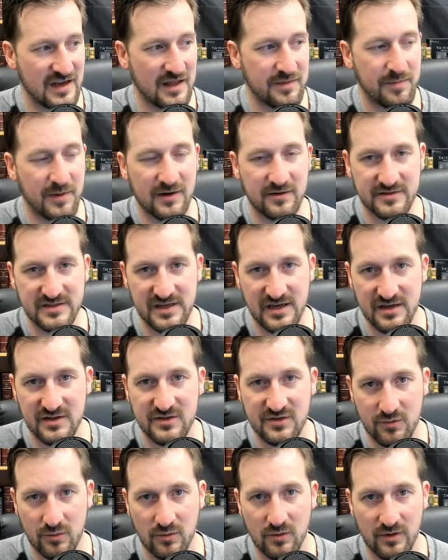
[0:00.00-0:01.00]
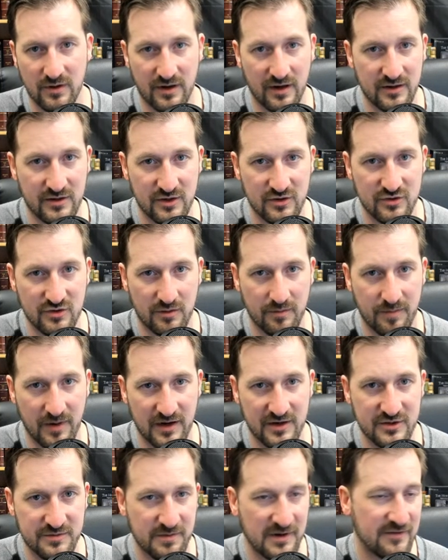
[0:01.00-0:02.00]
the death penalty is cruel and unusual
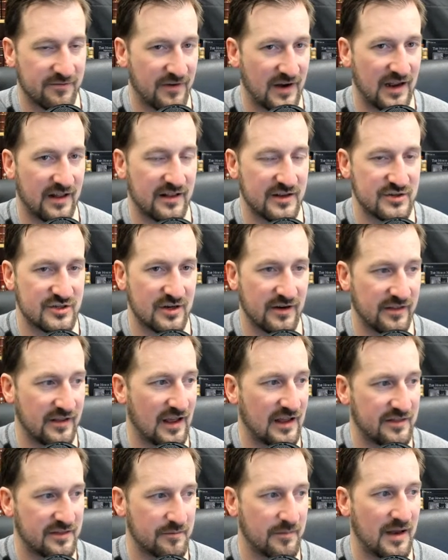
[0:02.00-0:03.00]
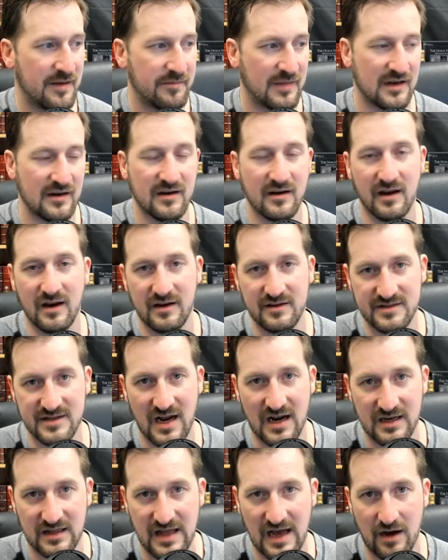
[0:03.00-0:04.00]
punishment in violation of the Eighth Amendment and is
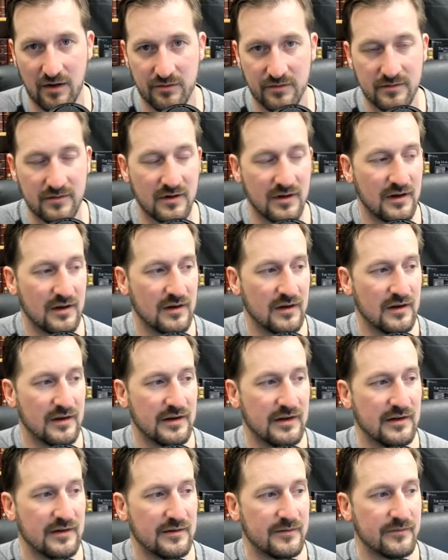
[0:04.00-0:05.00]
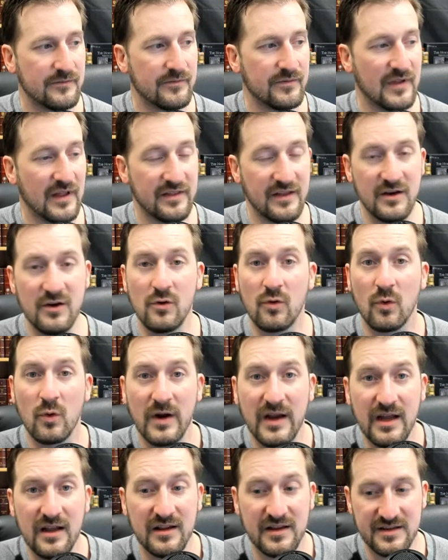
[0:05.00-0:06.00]
not allowed. And then you
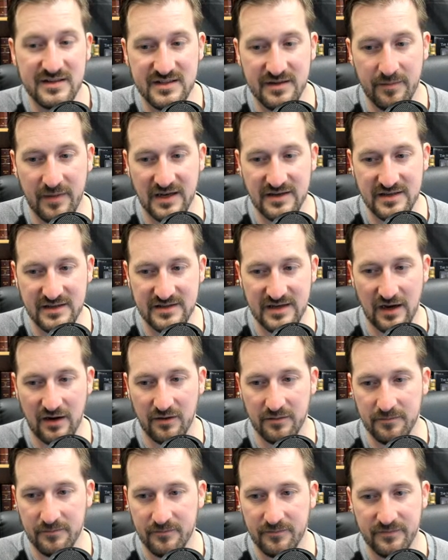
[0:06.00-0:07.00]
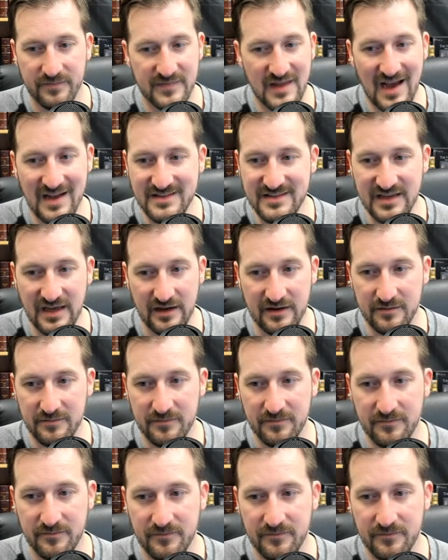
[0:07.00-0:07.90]
really cement it down. That's it.